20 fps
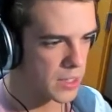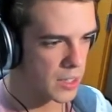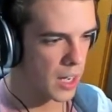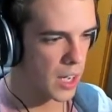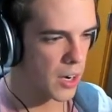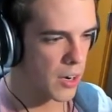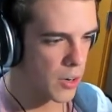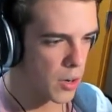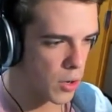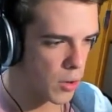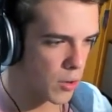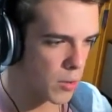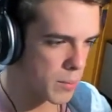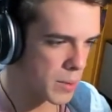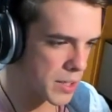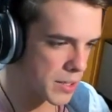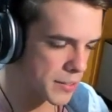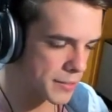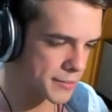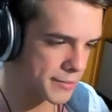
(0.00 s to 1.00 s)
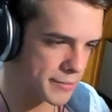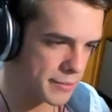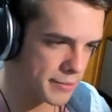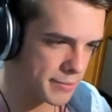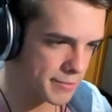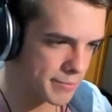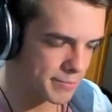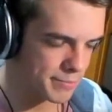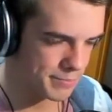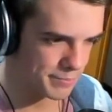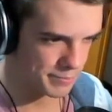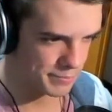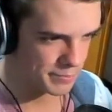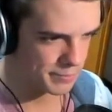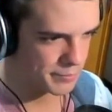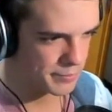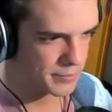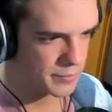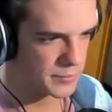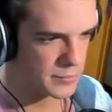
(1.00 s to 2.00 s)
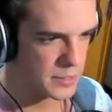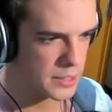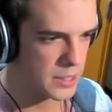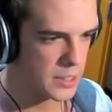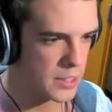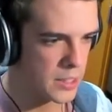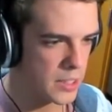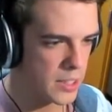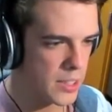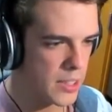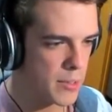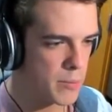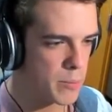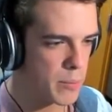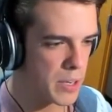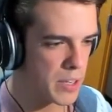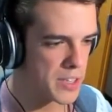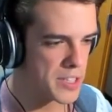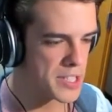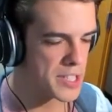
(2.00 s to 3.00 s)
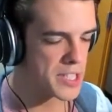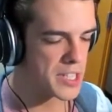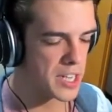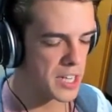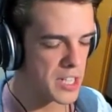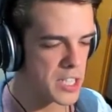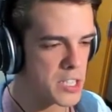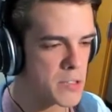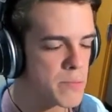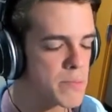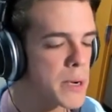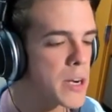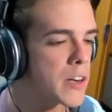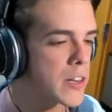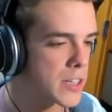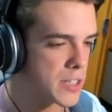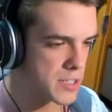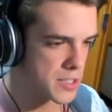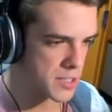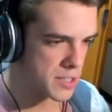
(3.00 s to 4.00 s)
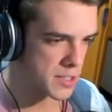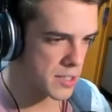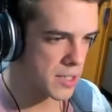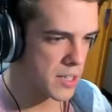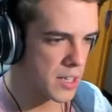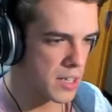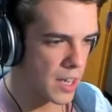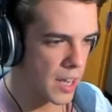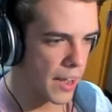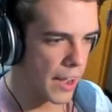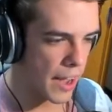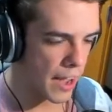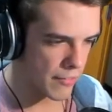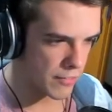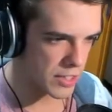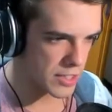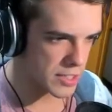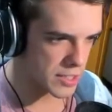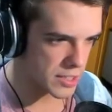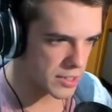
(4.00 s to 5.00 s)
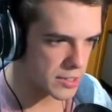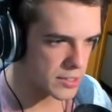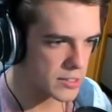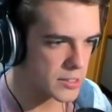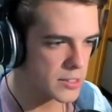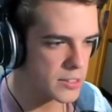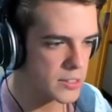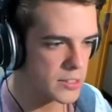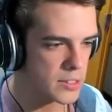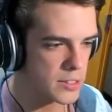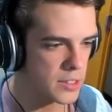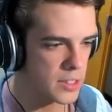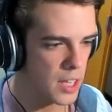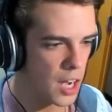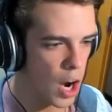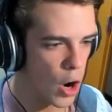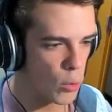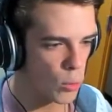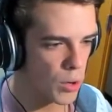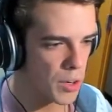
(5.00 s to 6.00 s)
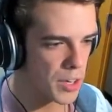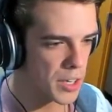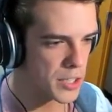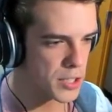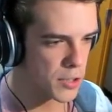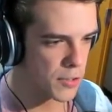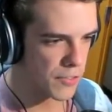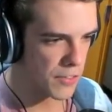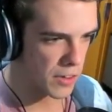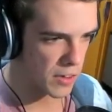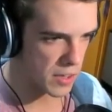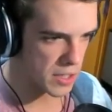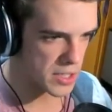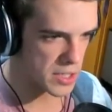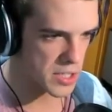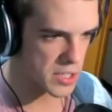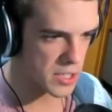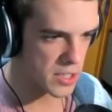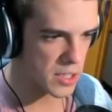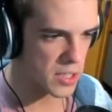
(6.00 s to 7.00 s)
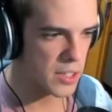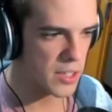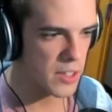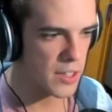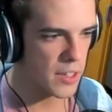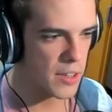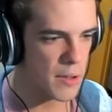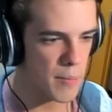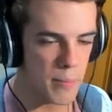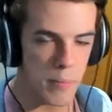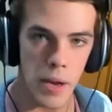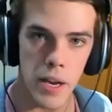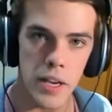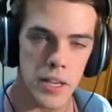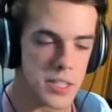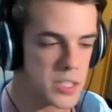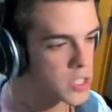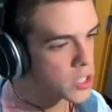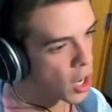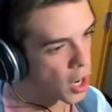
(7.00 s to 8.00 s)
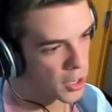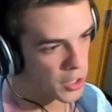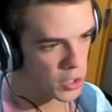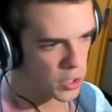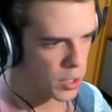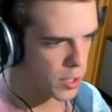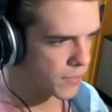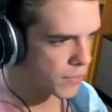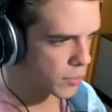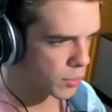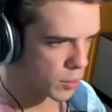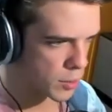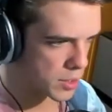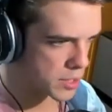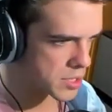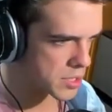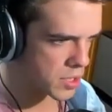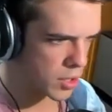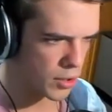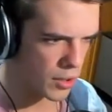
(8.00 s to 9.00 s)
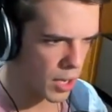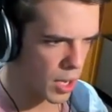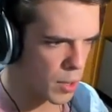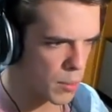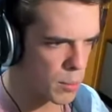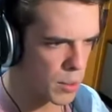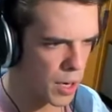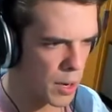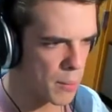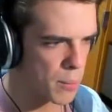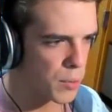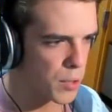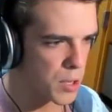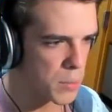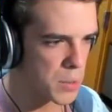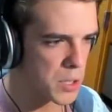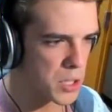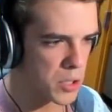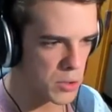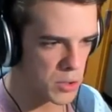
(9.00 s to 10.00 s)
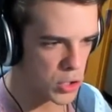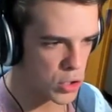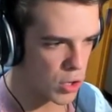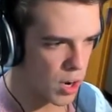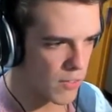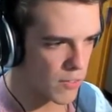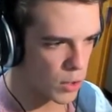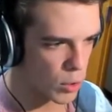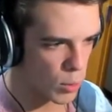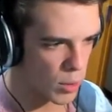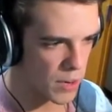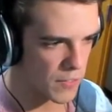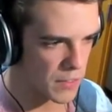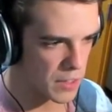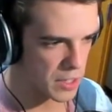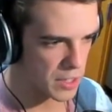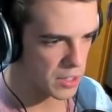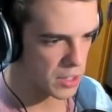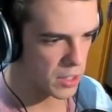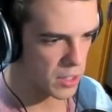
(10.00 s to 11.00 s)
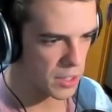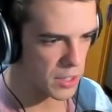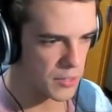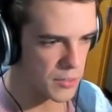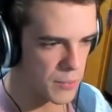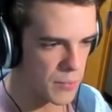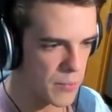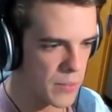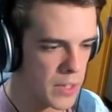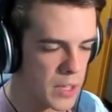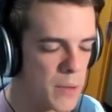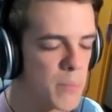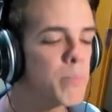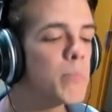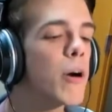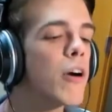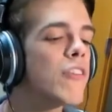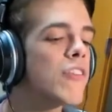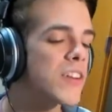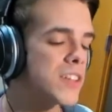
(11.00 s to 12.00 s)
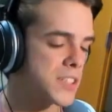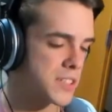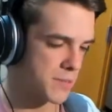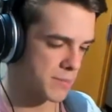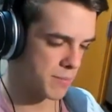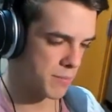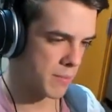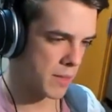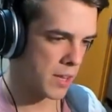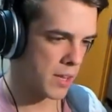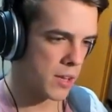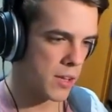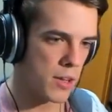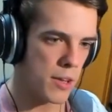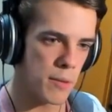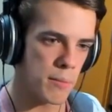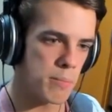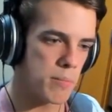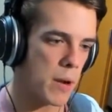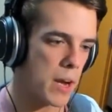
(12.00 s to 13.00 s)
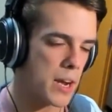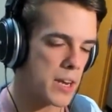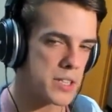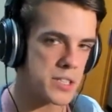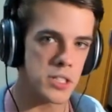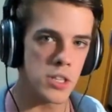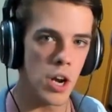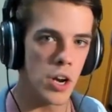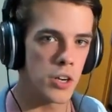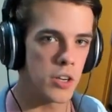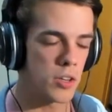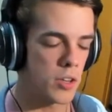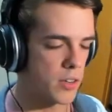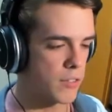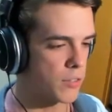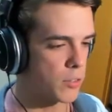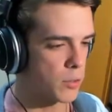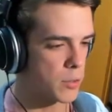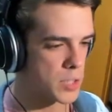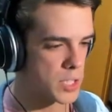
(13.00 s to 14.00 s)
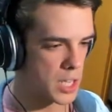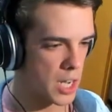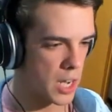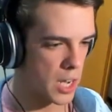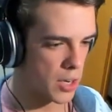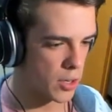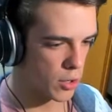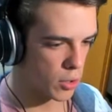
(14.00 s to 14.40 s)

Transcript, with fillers: I don't know, I mean, hmm. Bea, this is an experience. Have it. I'll run interference. Mae is not a good influence. Okay, but I'm blaming you and driving away if I get caught. Perfect. Mae is not a good influence at